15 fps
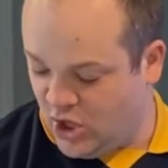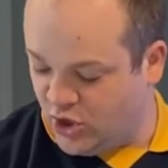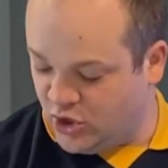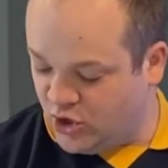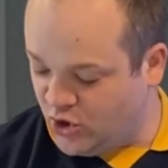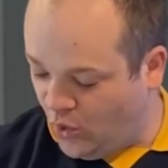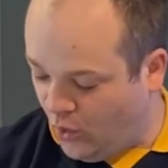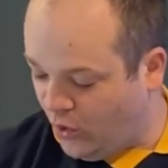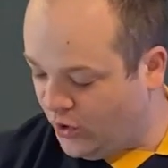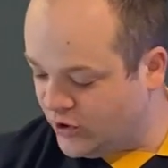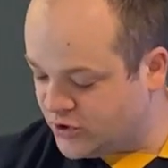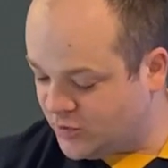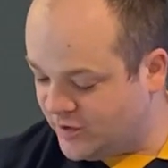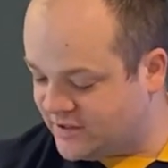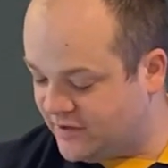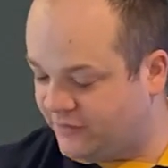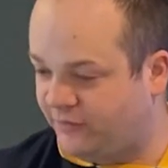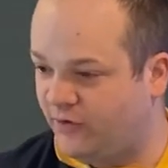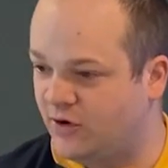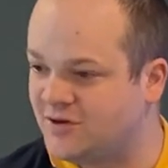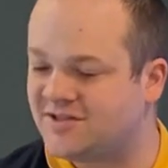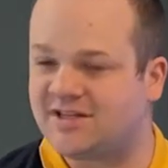Yours was the
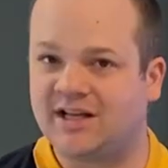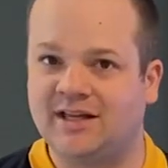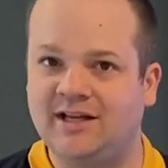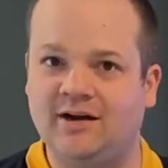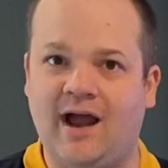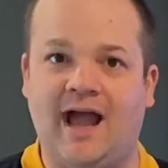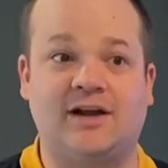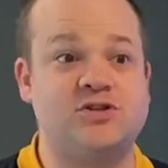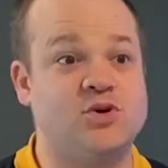first clear act.